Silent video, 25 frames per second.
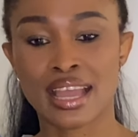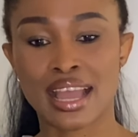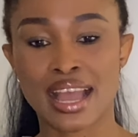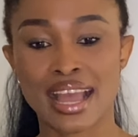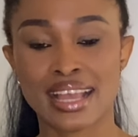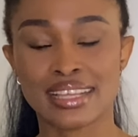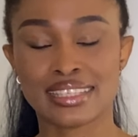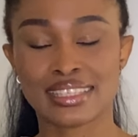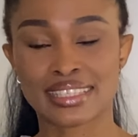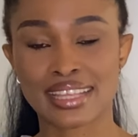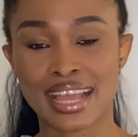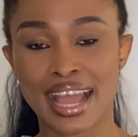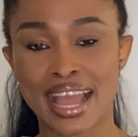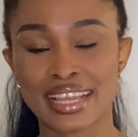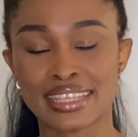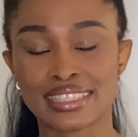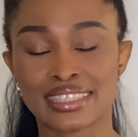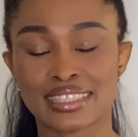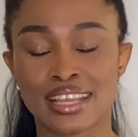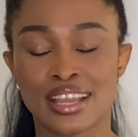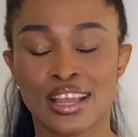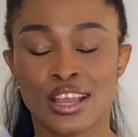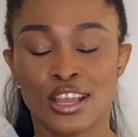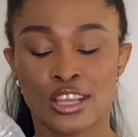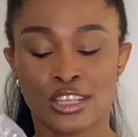uh, site
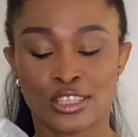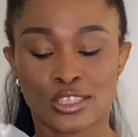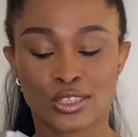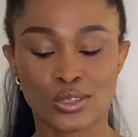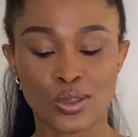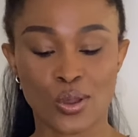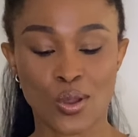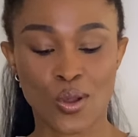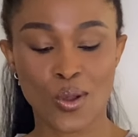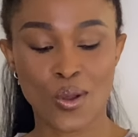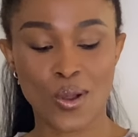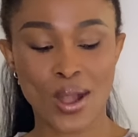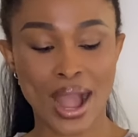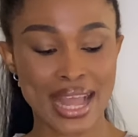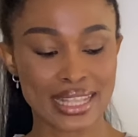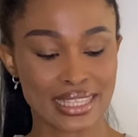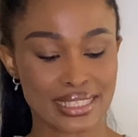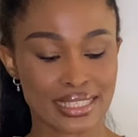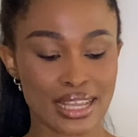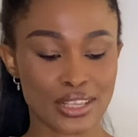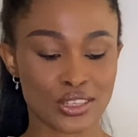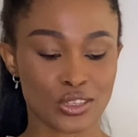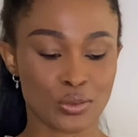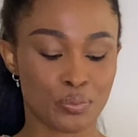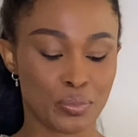so i
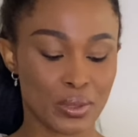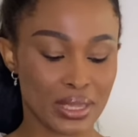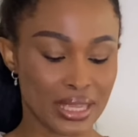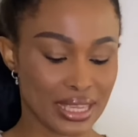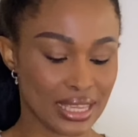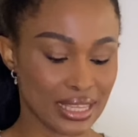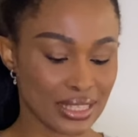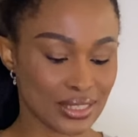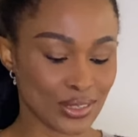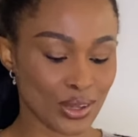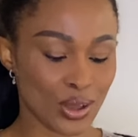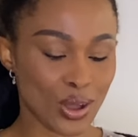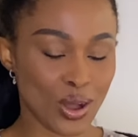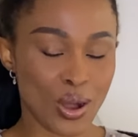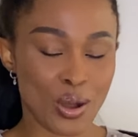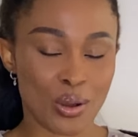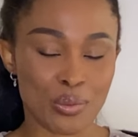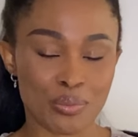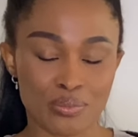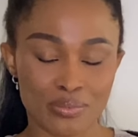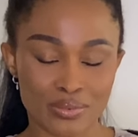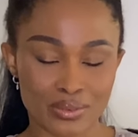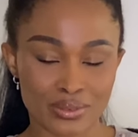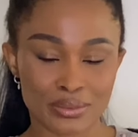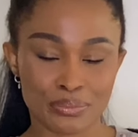decided to pick it up
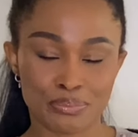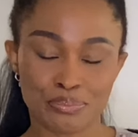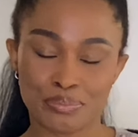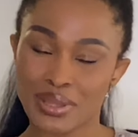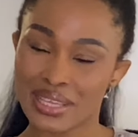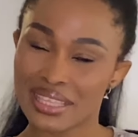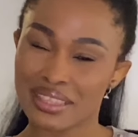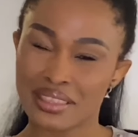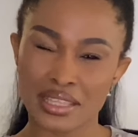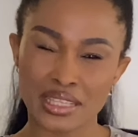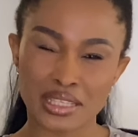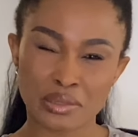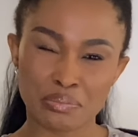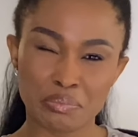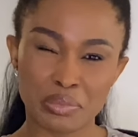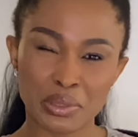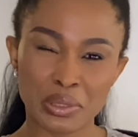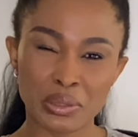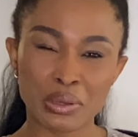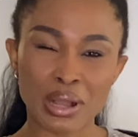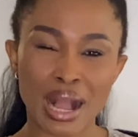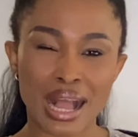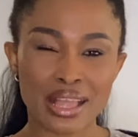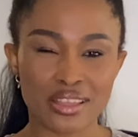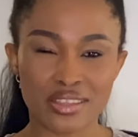pick this
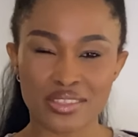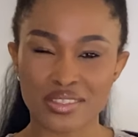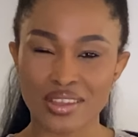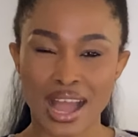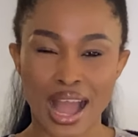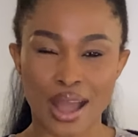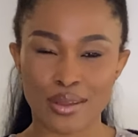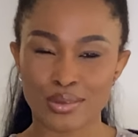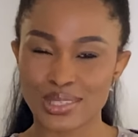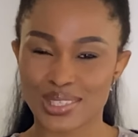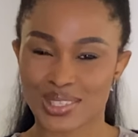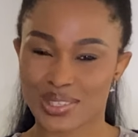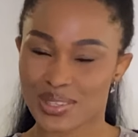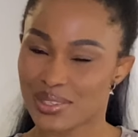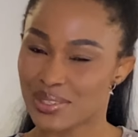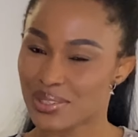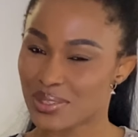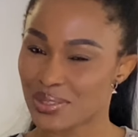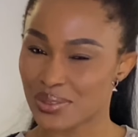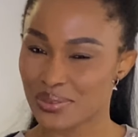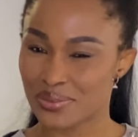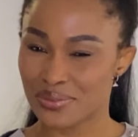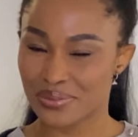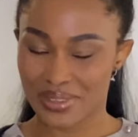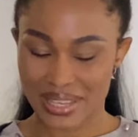blue i don't know how it's going
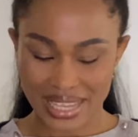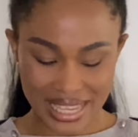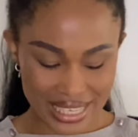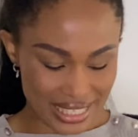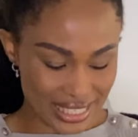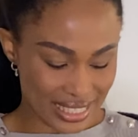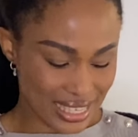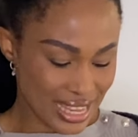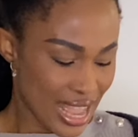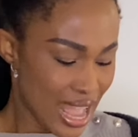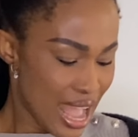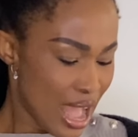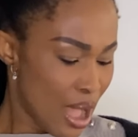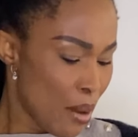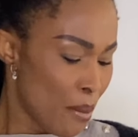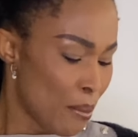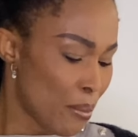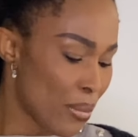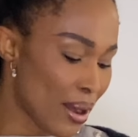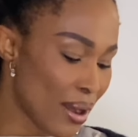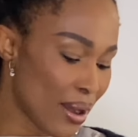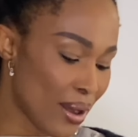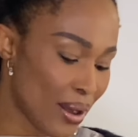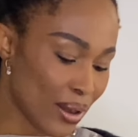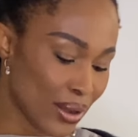to fit
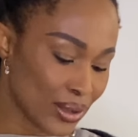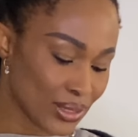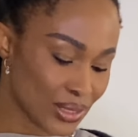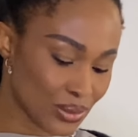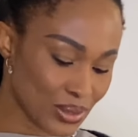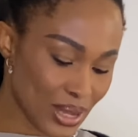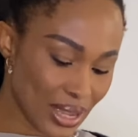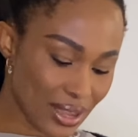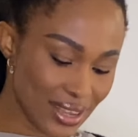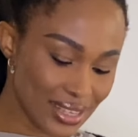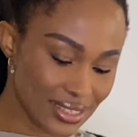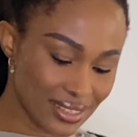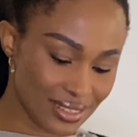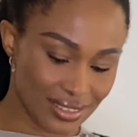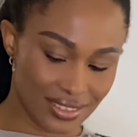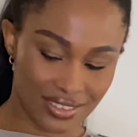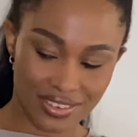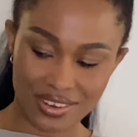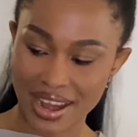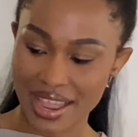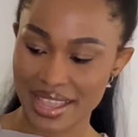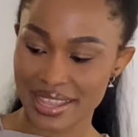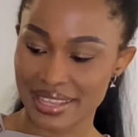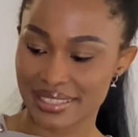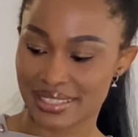but we're going to
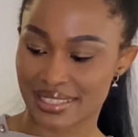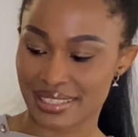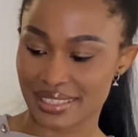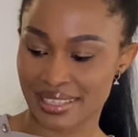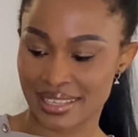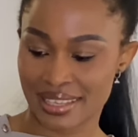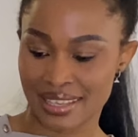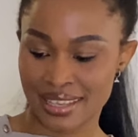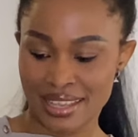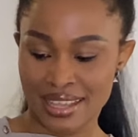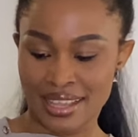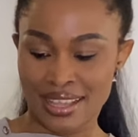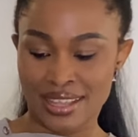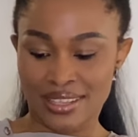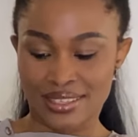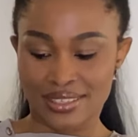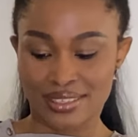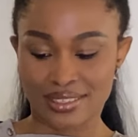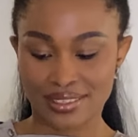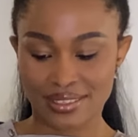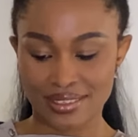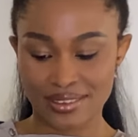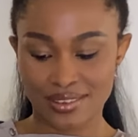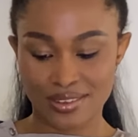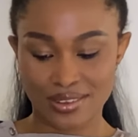try it
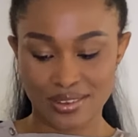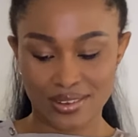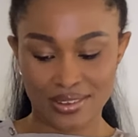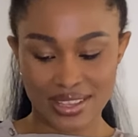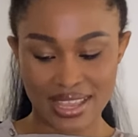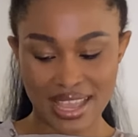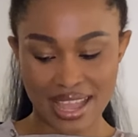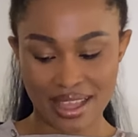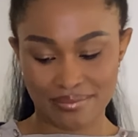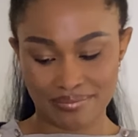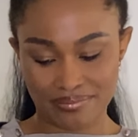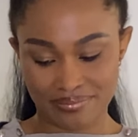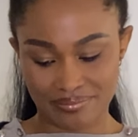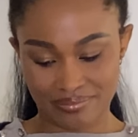so yeah